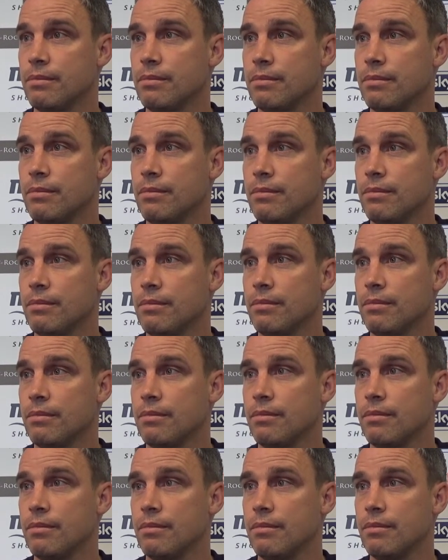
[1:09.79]
if they
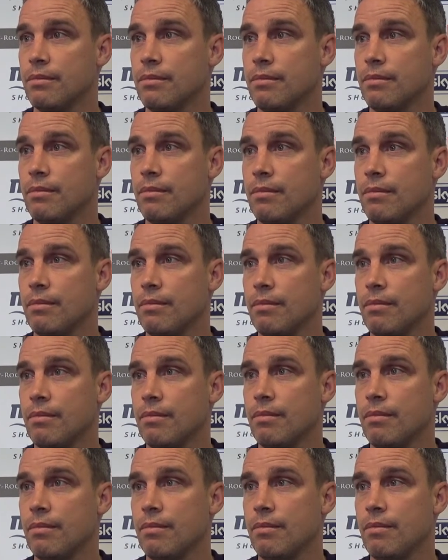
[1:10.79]
all keep working
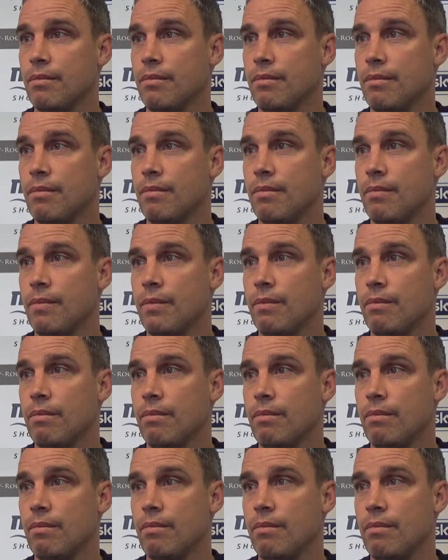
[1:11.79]
as hard as they have been as
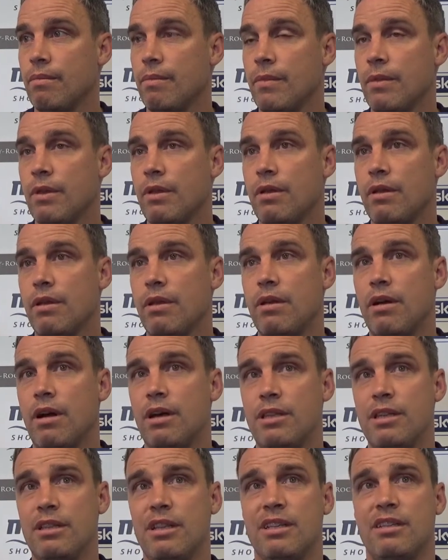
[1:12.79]
a team?
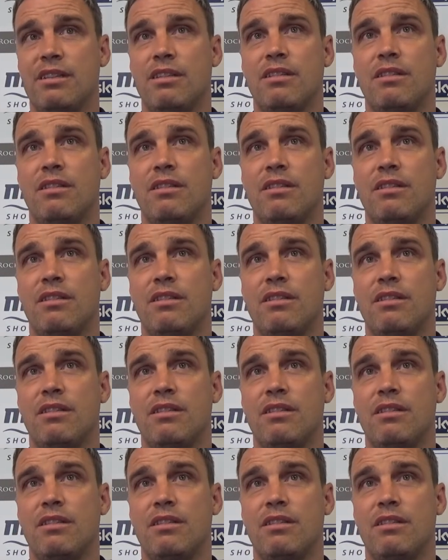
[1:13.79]
I think they,